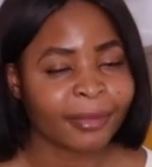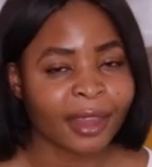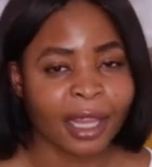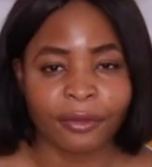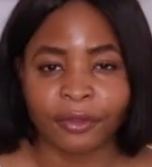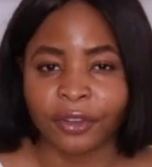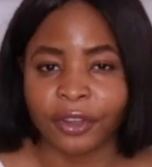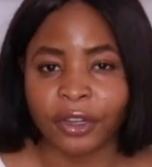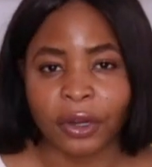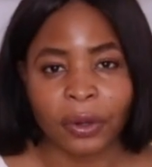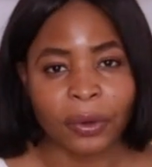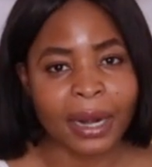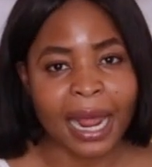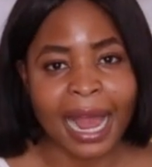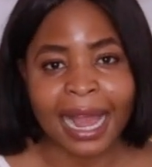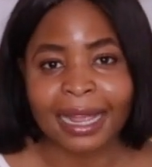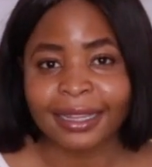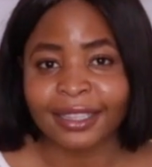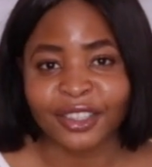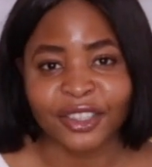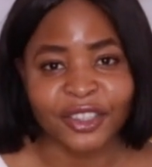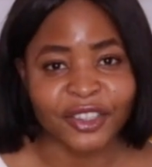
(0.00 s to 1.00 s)
If you don't
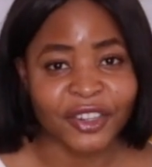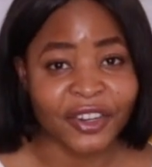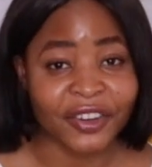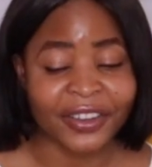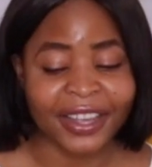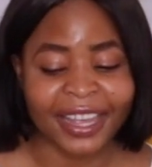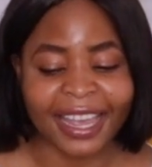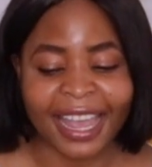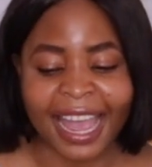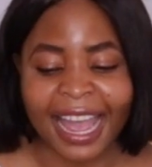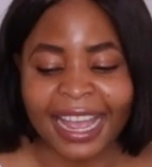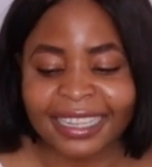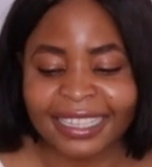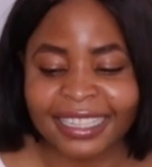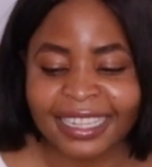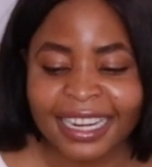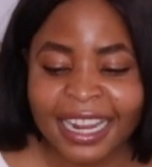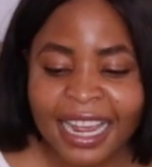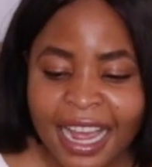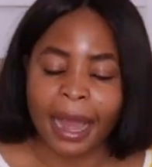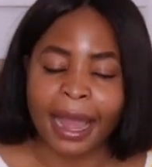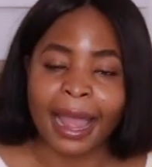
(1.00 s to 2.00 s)
ask, you don't get.
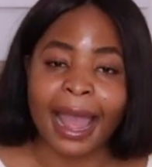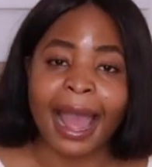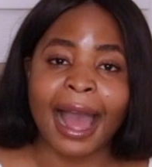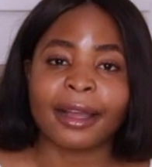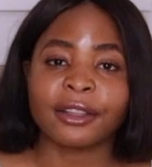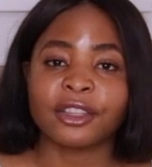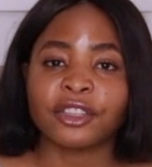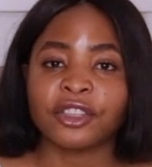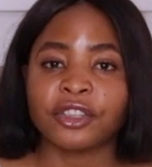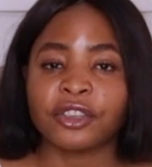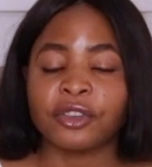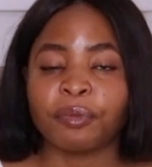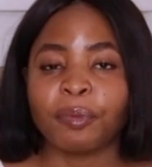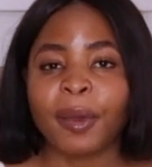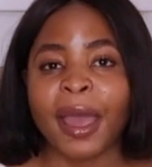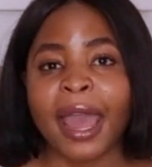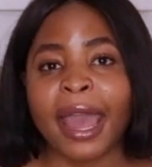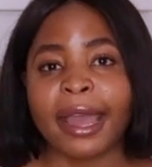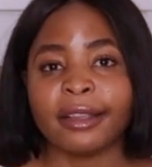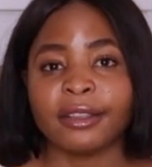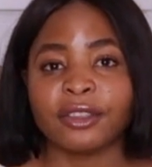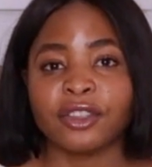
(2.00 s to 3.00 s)
I had to
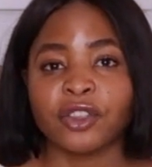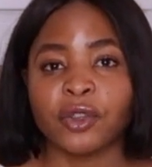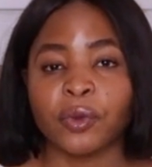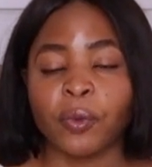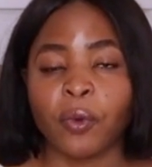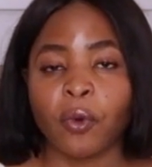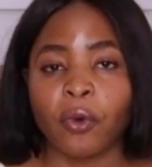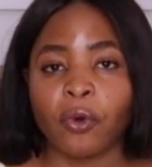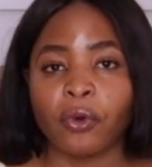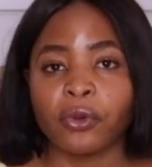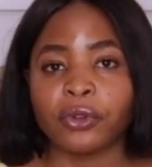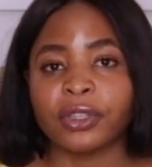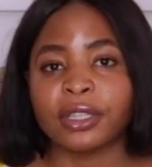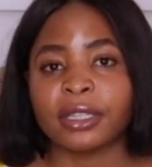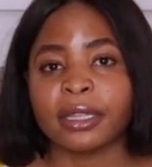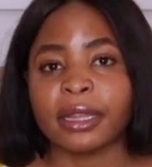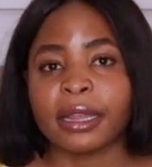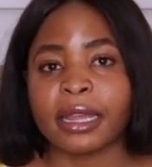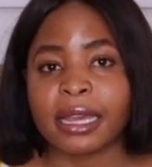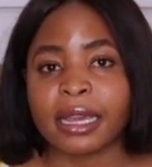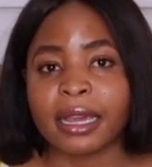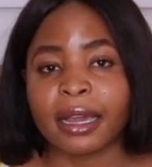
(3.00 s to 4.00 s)
pay towards
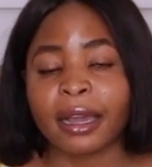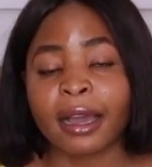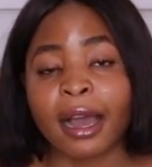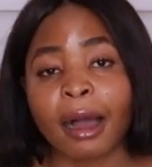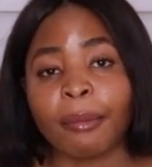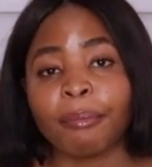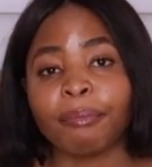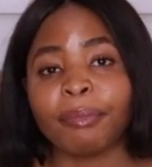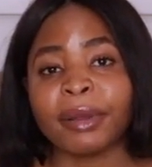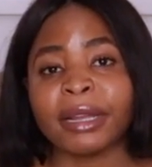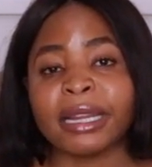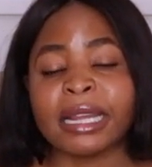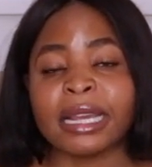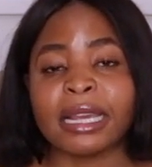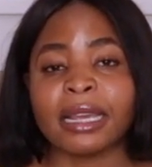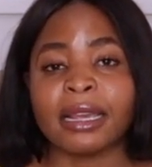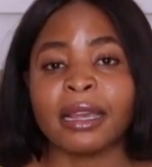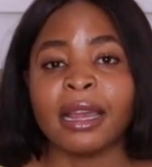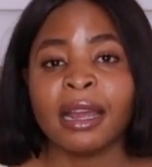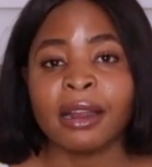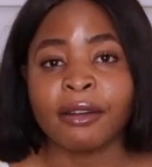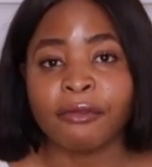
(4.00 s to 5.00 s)
the
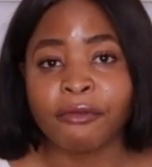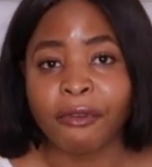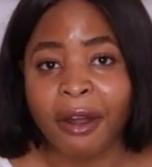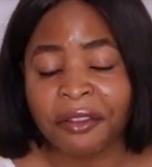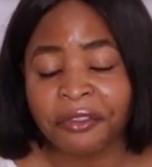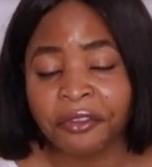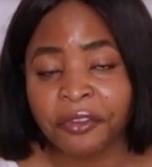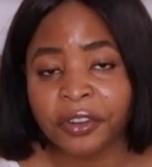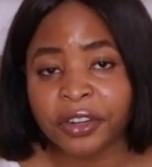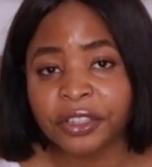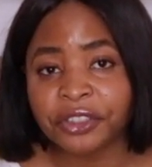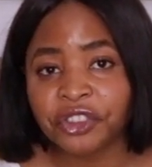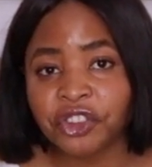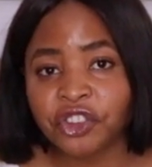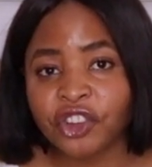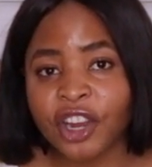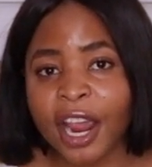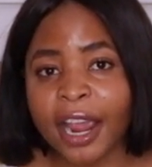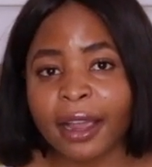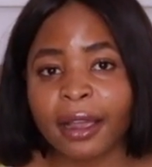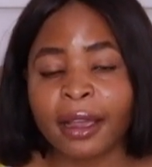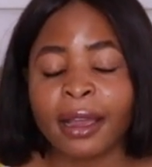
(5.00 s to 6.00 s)
company reference
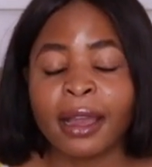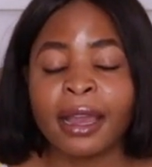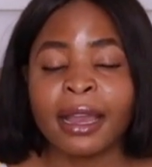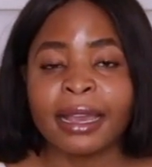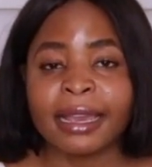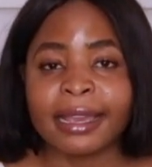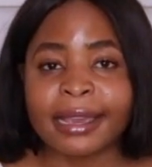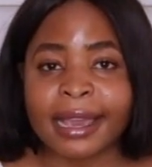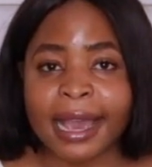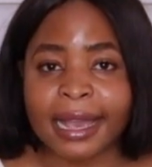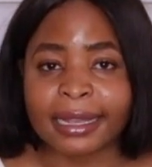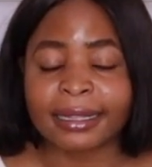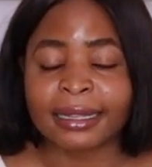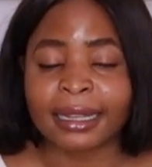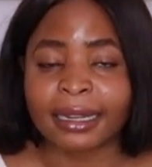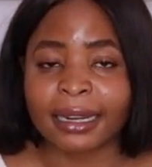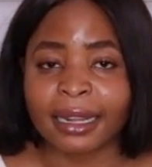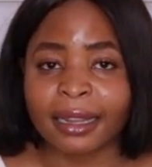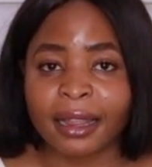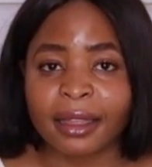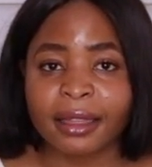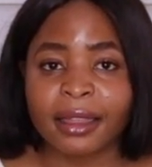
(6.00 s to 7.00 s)
check. Yes,
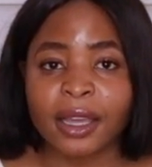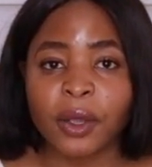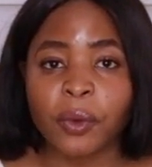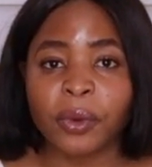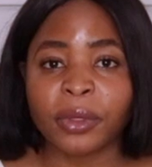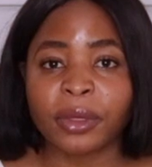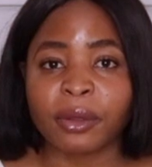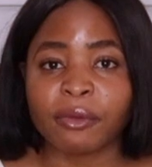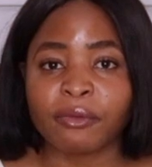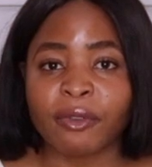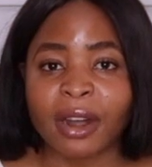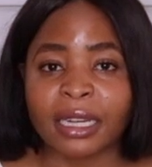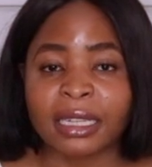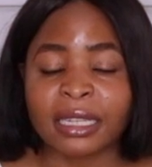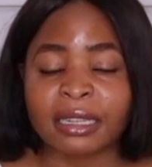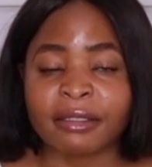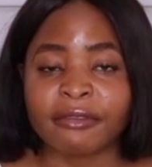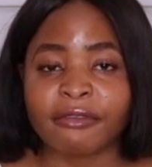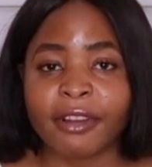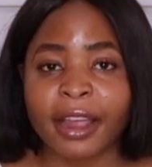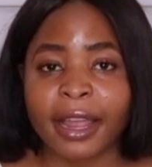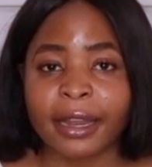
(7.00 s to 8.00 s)
another thing with the
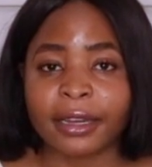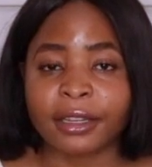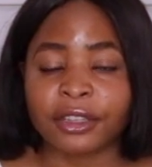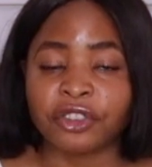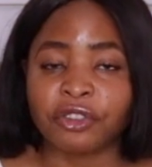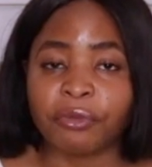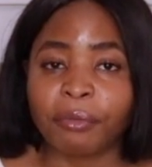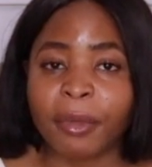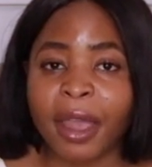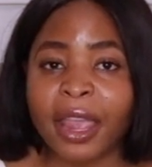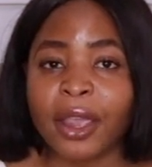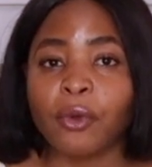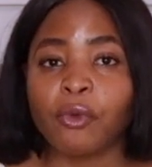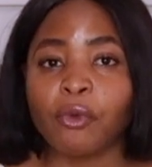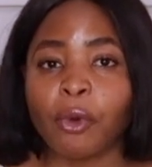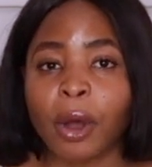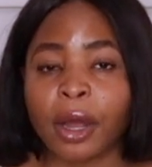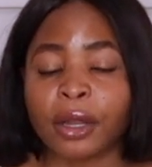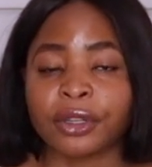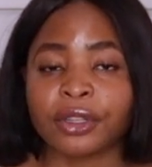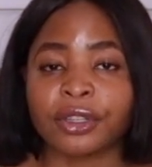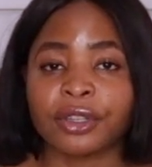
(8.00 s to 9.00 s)
rent-to-rent, you may
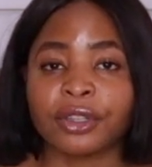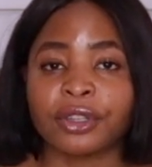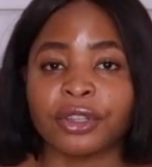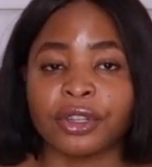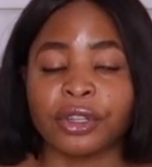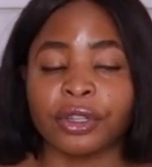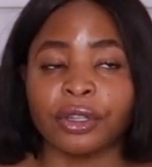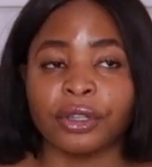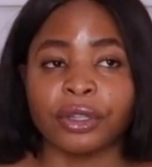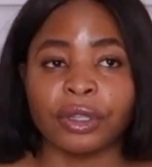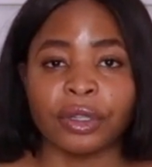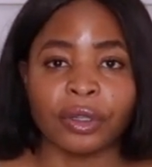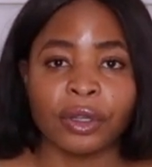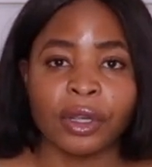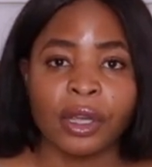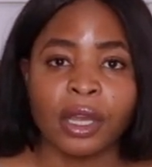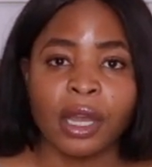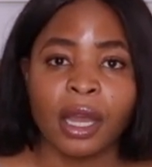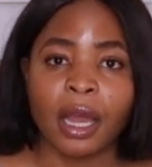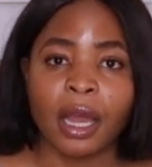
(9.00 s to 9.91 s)
want to